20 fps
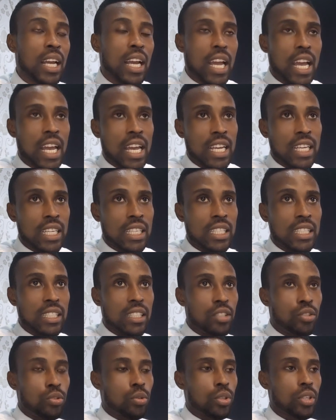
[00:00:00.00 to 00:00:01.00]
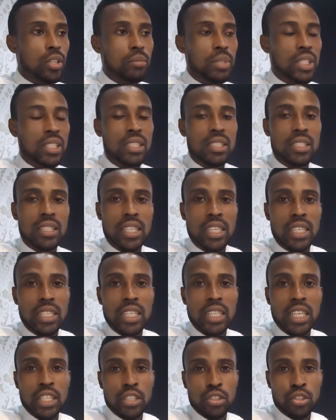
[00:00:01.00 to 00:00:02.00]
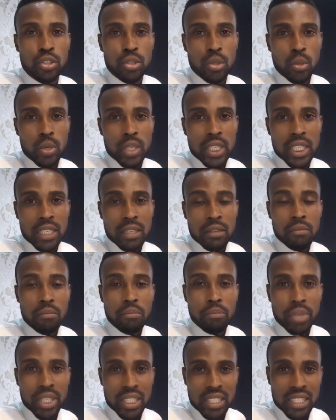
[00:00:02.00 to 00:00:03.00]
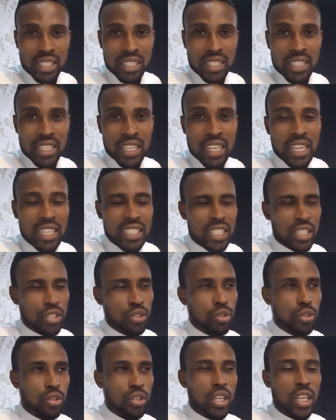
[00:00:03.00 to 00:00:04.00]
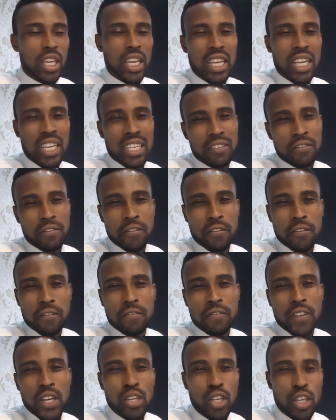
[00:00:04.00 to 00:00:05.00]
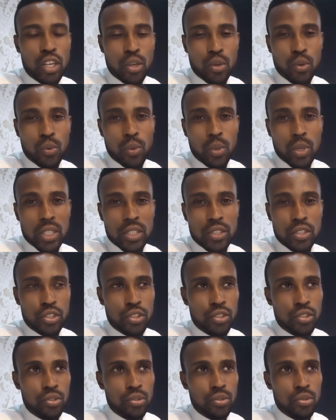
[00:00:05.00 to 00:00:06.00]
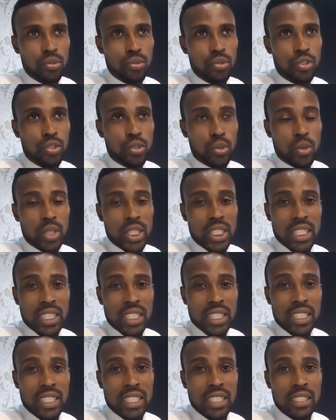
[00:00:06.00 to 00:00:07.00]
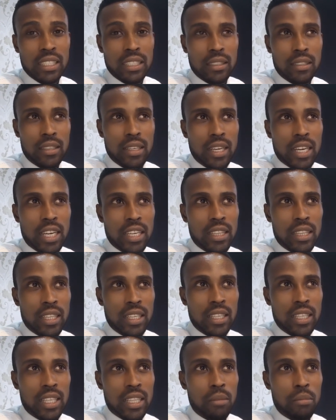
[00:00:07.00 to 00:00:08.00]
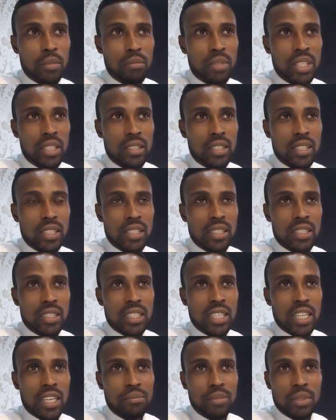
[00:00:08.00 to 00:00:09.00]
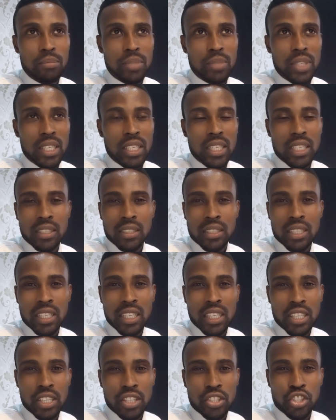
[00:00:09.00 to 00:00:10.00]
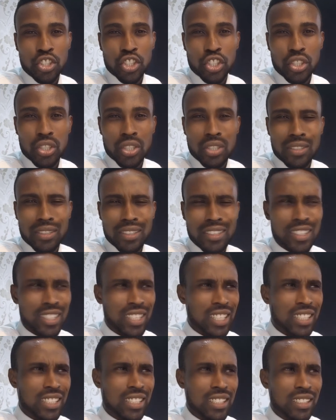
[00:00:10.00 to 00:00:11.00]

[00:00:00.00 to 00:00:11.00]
And you're going to be seeing a join button that you can follow to join. I think at the moment there may be a little hitch on it.